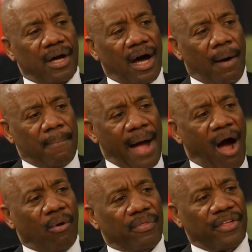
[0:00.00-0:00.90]

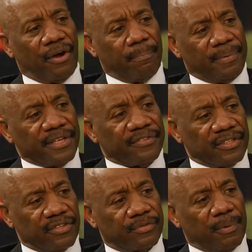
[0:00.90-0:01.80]
about their
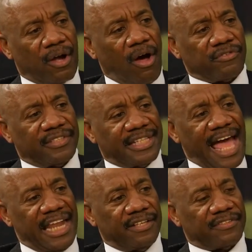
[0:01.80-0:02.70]
business, because
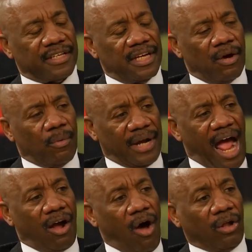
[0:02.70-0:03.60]
that is what
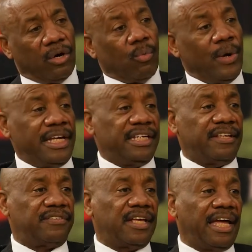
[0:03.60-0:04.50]
I call a
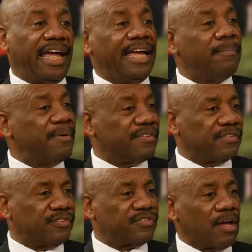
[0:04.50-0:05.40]
weakness in
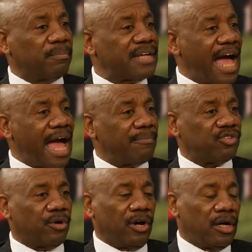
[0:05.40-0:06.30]
business. Sometimes
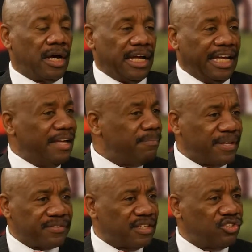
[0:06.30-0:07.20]
you're in
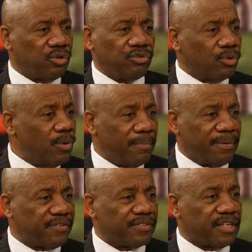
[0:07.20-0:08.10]
business, you're doing
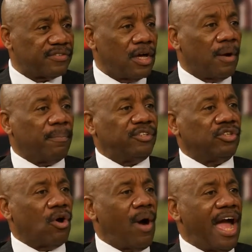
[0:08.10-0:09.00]
business, but
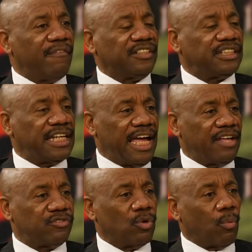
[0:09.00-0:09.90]
you don't have a
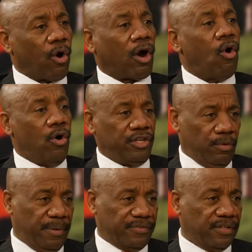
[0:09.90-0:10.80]
chance to work on
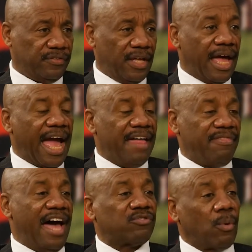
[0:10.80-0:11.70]
your business. And
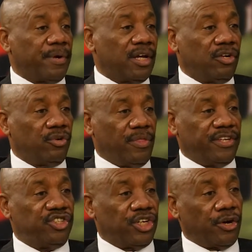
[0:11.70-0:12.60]
that's what we're going to do
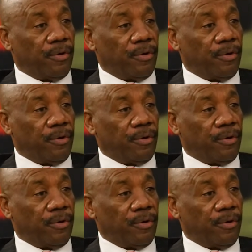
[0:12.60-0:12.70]
this year.